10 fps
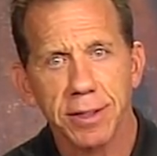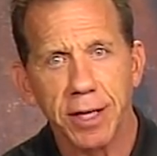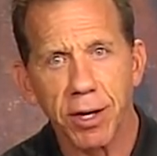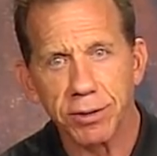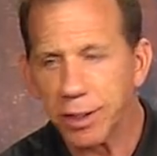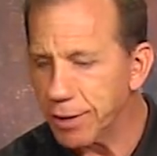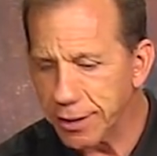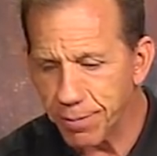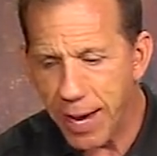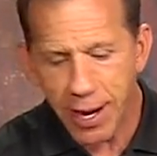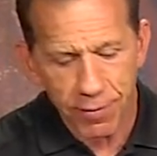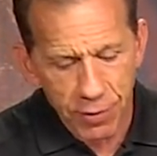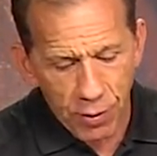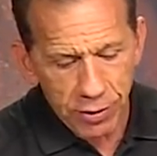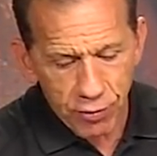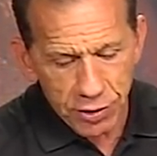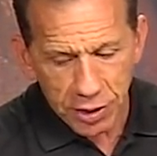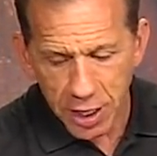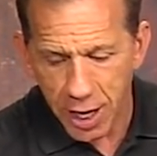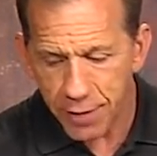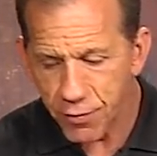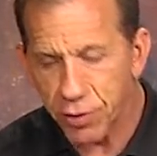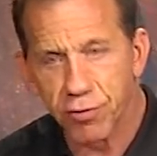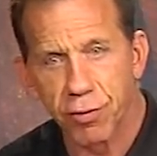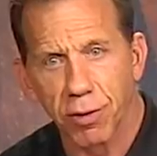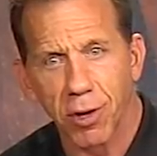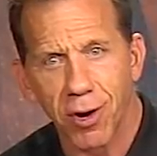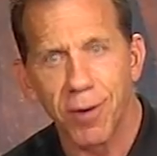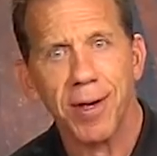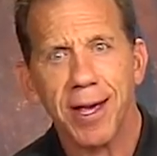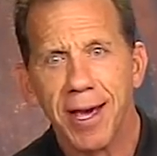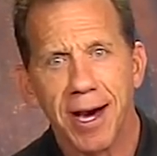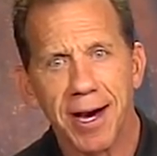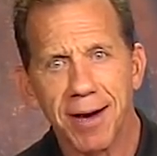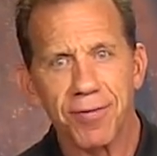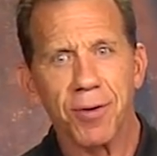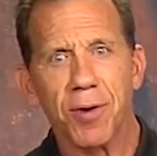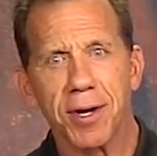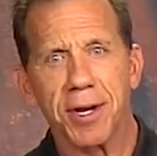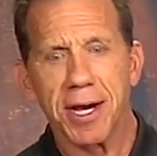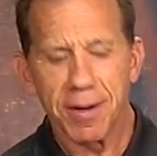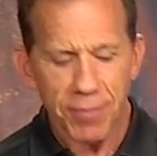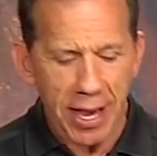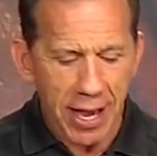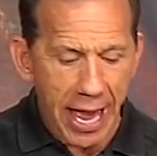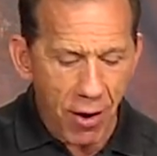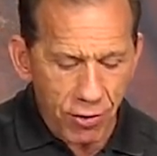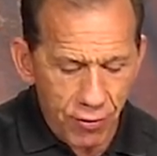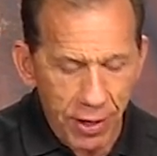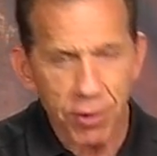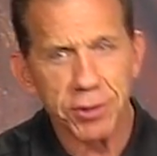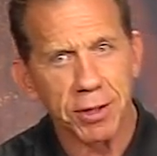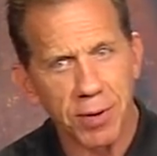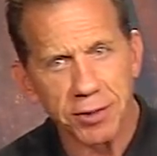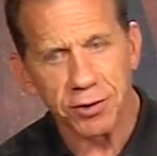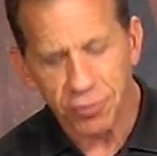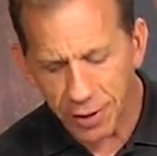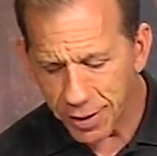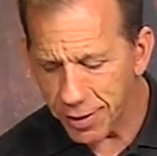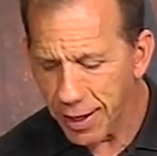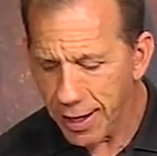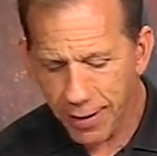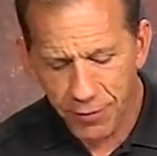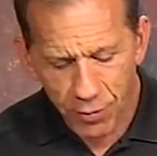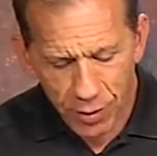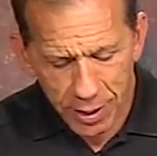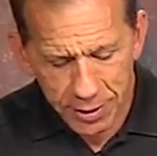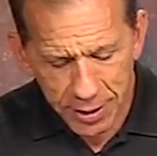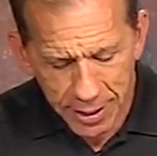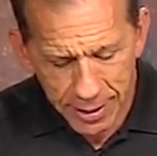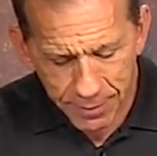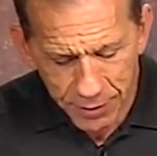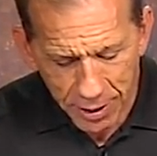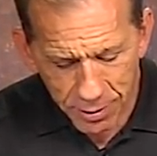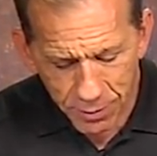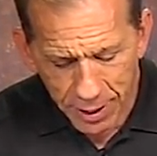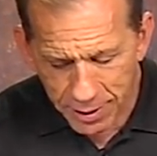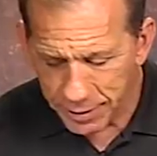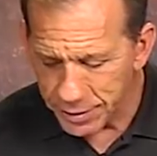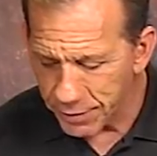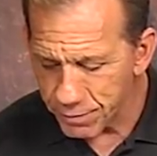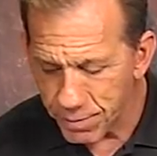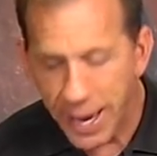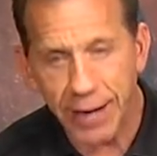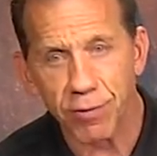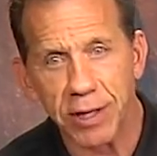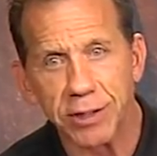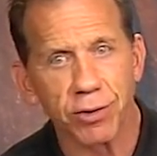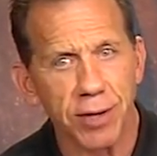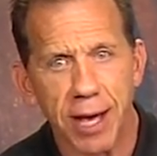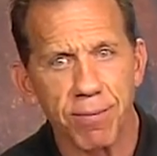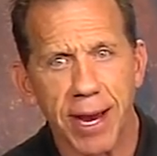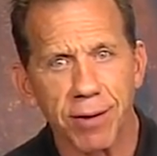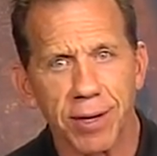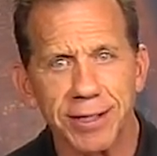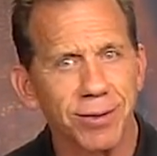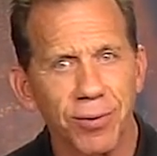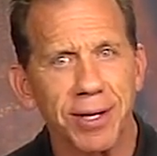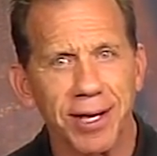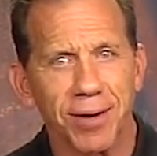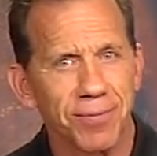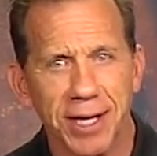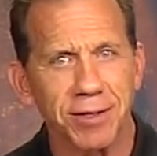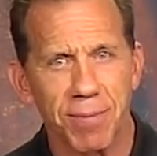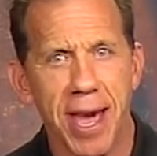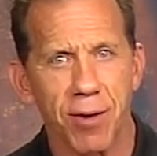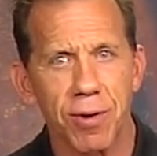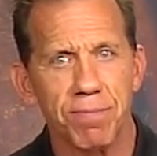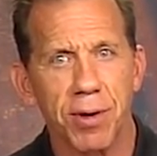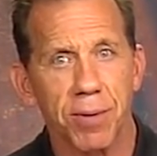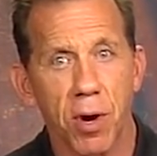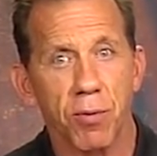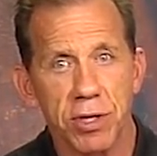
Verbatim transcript: You know, so it doesn't matter if you want Trijicon, if you want TruGlo, uh, if you want um, uh, our trigger or someone else's trigger, if you want, um, you know, uh, this mag release or that mag release, we, you know, it doesn't matter. We build them all.